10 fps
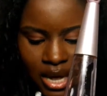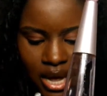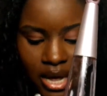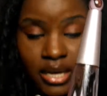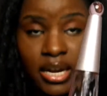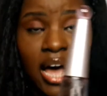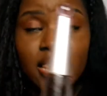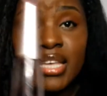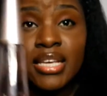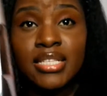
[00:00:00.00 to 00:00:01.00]
and I
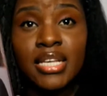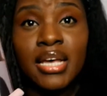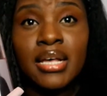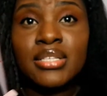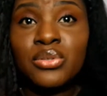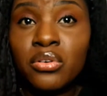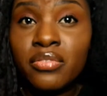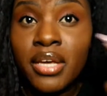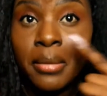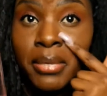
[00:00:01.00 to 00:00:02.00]
think it's the sort of
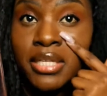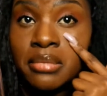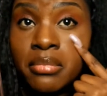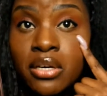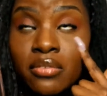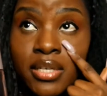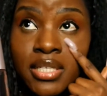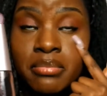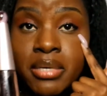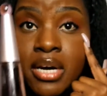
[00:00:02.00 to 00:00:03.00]
the epitome of
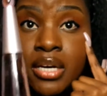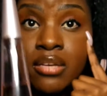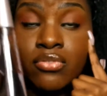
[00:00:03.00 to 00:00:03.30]
Issey Miyake.